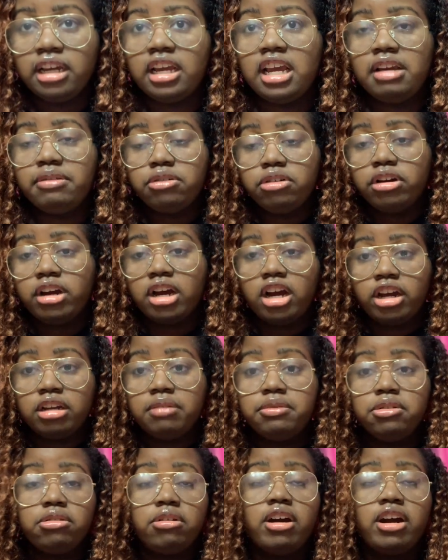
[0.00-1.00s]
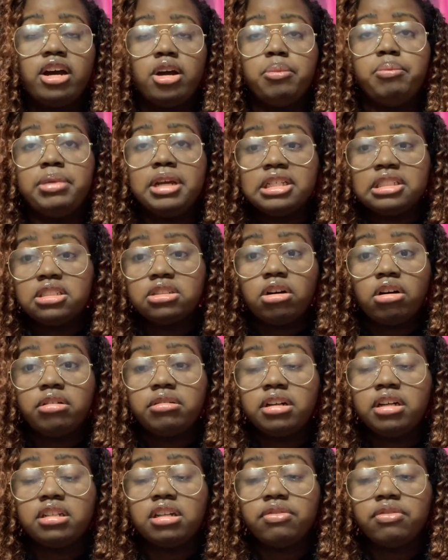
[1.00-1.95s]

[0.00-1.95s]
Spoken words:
If you are a business owner,